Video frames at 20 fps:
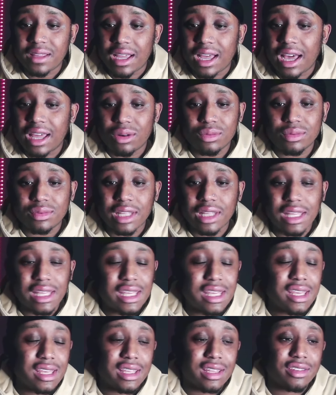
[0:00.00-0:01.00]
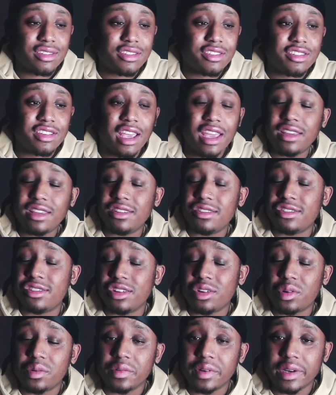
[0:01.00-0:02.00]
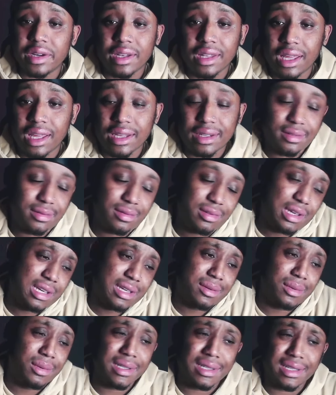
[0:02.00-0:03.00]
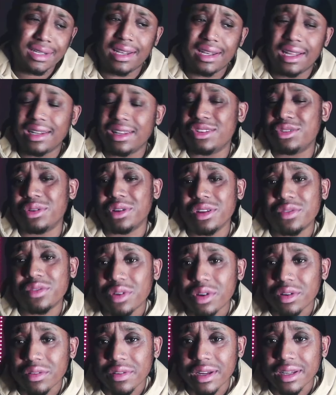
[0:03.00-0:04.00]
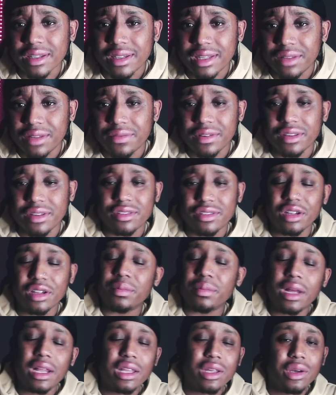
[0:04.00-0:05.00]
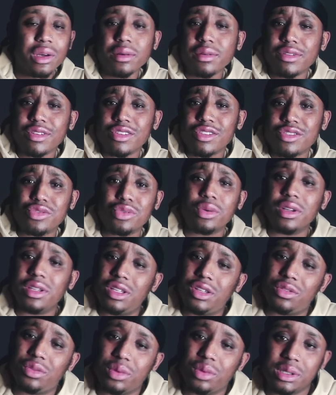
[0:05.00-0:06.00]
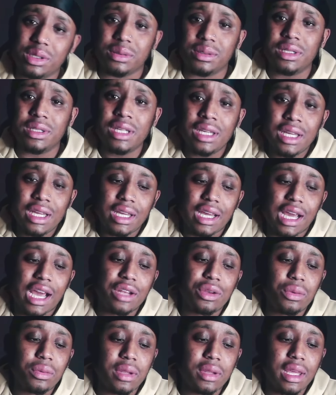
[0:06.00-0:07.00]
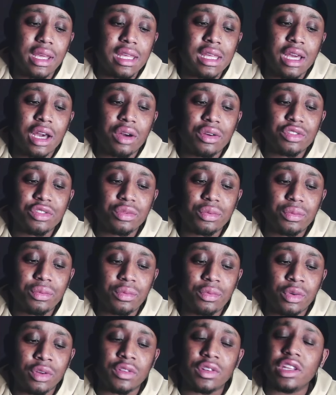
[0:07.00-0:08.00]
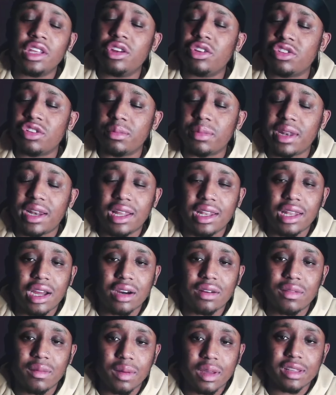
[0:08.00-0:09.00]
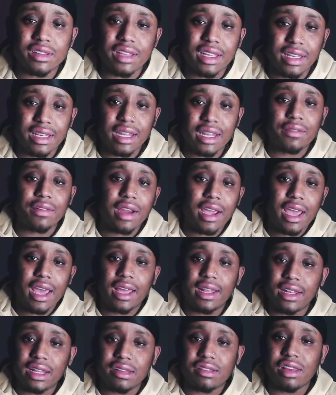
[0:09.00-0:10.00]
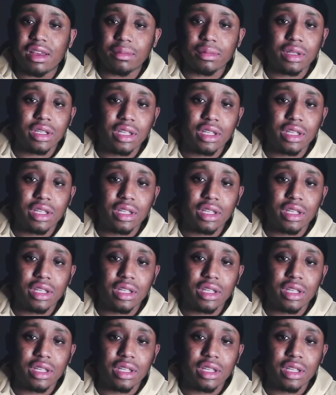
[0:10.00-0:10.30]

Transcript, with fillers: I don't think he can change shit over there. Like, like what? They're like the 24th ranked defense. They'll probably go up to the 20th with him. I do think he helps with leadership in our locker room because they never had that type of